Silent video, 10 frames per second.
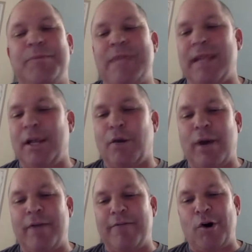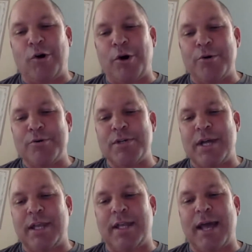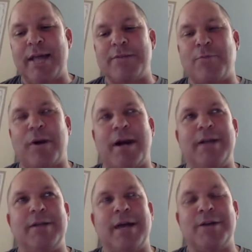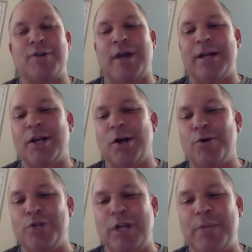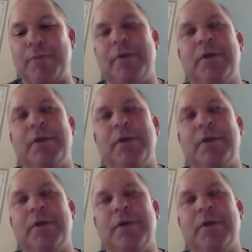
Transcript: Taking great photos, I think that's where I try to go cheap.